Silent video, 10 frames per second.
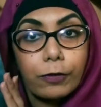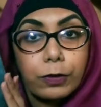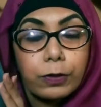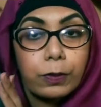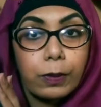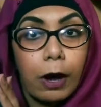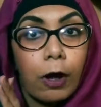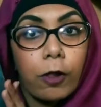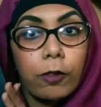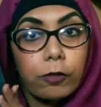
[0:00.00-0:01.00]
who
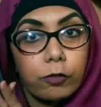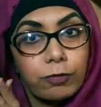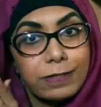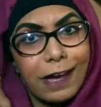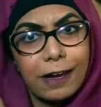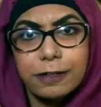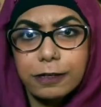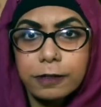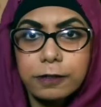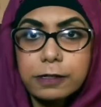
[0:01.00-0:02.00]
all reside
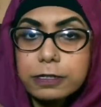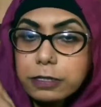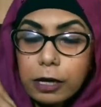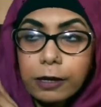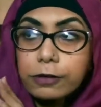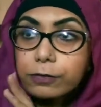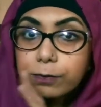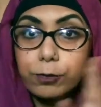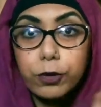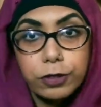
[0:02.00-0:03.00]
in this kind of
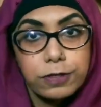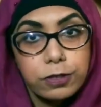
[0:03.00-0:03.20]
boarding